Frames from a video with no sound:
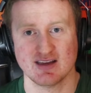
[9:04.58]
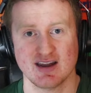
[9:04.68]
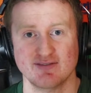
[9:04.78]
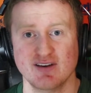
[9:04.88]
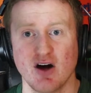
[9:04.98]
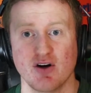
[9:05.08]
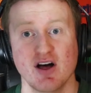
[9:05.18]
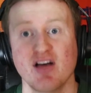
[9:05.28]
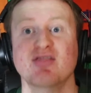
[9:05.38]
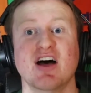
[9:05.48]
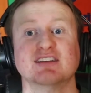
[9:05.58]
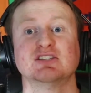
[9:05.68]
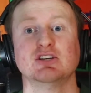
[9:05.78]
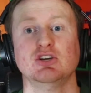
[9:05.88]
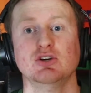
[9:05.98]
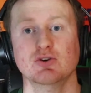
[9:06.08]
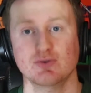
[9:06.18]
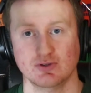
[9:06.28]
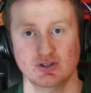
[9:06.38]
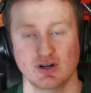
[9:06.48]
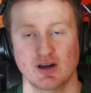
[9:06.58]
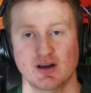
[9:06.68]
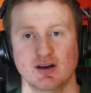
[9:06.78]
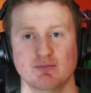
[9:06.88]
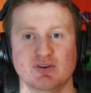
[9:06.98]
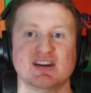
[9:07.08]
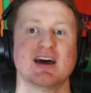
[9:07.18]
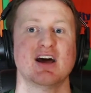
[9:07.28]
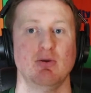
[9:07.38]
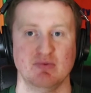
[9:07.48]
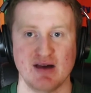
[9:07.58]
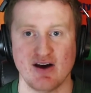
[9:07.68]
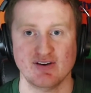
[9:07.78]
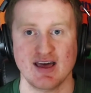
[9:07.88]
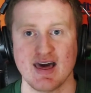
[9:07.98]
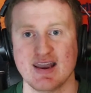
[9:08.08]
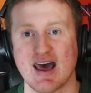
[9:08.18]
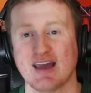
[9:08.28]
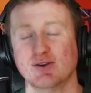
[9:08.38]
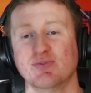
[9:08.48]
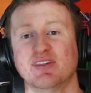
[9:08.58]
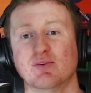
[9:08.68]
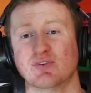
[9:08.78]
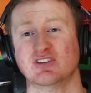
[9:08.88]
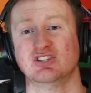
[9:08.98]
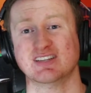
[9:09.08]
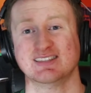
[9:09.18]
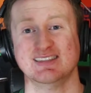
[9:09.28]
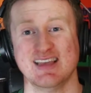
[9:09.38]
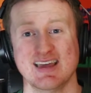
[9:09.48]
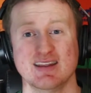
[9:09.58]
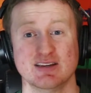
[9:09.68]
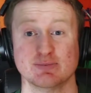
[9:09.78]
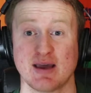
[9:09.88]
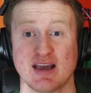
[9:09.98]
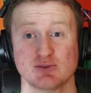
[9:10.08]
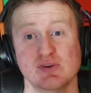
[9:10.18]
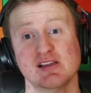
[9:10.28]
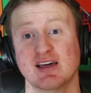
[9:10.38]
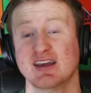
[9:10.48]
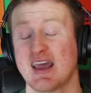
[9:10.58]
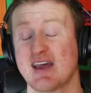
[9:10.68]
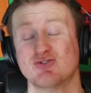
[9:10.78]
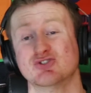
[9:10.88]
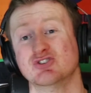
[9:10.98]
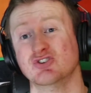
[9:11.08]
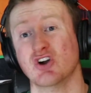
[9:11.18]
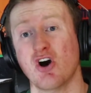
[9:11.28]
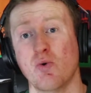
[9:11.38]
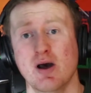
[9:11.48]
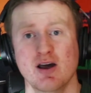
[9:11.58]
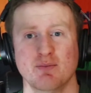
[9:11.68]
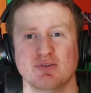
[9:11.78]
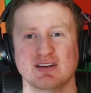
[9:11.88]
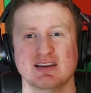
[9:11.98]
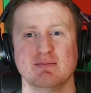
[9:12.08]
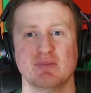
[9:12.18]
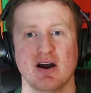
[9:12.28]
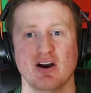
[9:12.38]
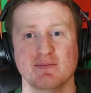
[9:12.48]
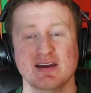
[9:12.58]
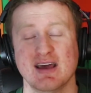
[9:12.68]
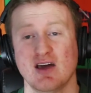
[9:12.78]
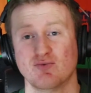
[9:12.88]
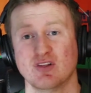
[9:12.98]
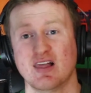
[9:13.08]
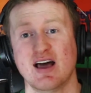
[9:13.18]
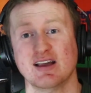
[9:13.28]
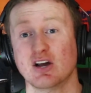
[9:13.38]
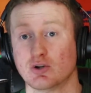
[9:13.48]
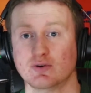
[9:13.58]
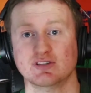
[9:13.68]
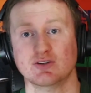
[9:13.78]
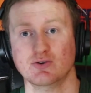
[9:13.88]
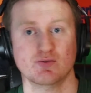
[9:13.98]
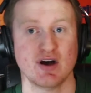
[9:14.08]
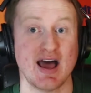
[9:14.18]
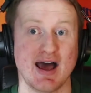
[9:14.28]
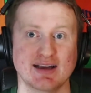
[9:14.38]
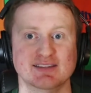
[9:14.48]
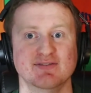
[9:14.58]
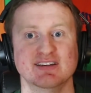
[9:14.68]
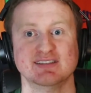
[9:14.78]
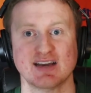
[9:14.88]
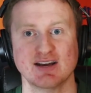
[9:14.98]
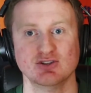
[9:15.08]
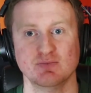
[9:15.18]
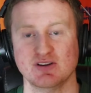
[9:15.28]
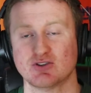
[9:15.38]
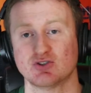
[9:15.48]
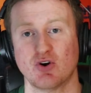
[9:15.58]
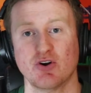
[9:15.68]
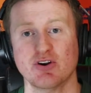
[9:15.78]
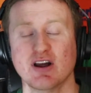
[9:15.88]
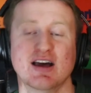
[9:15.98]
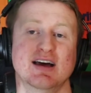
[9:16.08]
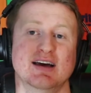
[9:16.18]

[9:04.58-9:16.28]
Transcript: the NFL. That's huge, but you got to help him out. And I don't think what the Jets did this past week, letting Anderson go, bringing in Perriman, and relying on Quincy Anunua as of this second to be a starter,